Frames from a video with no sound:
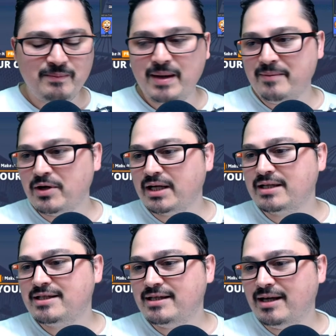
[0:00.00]
uh, maybe you can
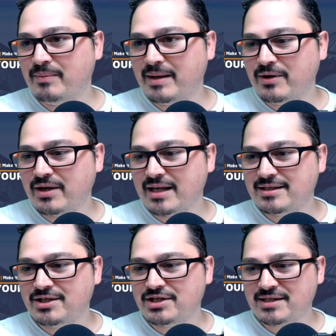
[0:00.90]
uh, maybe you can
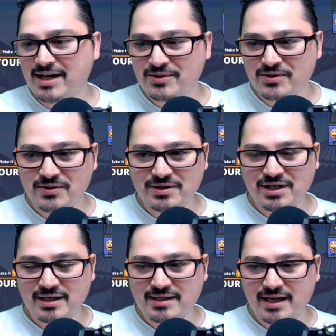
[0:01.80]
teach us how to use
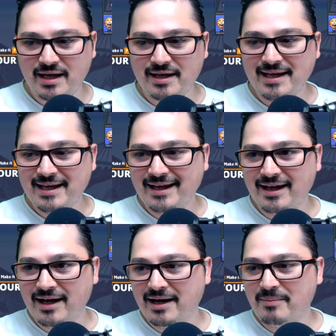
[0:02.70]
GSA.
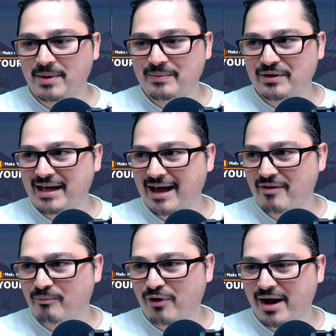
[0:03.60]
Uh, maybe have
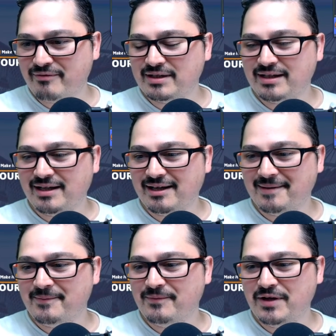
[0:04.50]
a private
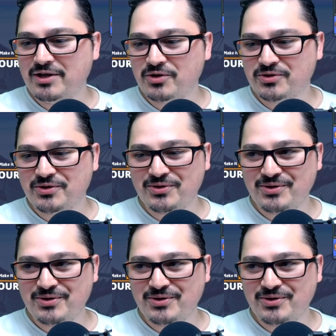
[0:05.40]
uh, videos on your